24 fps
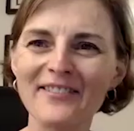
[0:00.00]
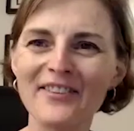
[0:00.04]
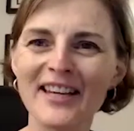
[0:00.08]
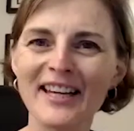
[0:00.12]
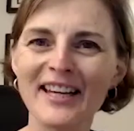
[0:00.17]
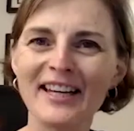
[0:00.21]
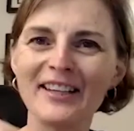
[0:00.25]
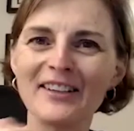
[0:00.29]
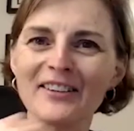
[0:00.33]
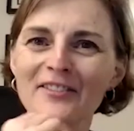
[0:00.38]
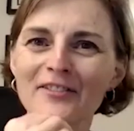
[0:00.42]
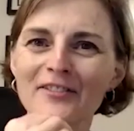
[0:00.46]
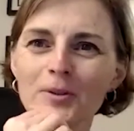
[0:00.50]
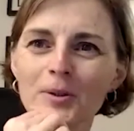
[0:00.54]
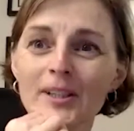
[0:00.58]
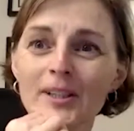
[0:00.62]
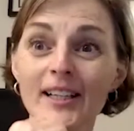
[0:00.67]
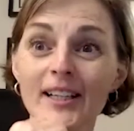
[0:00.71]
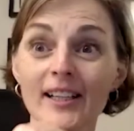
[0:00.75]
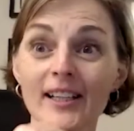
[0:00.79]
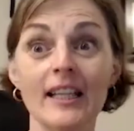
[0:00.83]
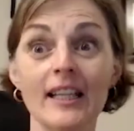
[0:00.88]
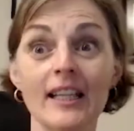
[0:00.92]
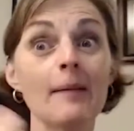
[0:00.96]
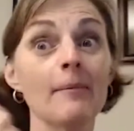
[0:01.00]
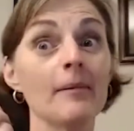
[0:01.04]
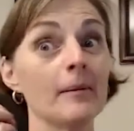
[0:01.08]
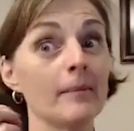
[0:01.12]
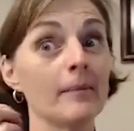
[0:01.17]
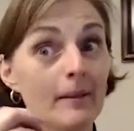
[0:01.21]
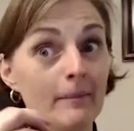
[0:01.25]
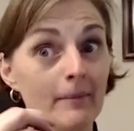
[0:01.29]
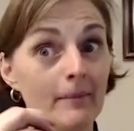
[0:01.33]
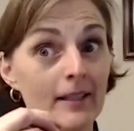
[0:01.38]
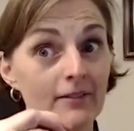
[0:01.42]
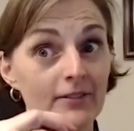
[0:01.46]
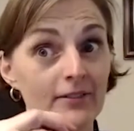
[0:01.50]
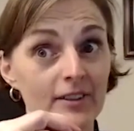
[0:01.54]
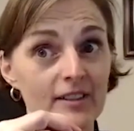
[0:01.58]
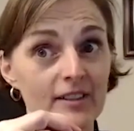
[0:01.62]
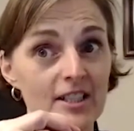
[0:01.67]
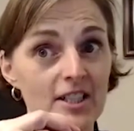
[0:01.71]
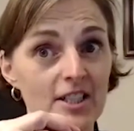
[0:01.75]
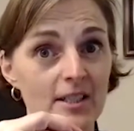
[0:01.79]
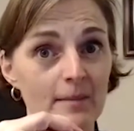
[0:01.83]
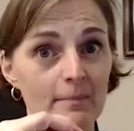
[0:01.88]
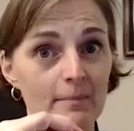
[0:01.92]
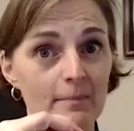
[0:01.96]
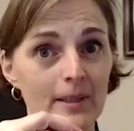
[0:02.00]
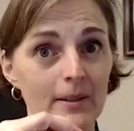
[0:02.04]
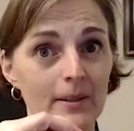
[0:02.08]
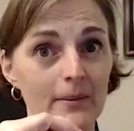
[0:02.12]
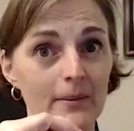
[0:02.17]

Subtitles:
can afford it? Keeping my mouth very shut, by the way.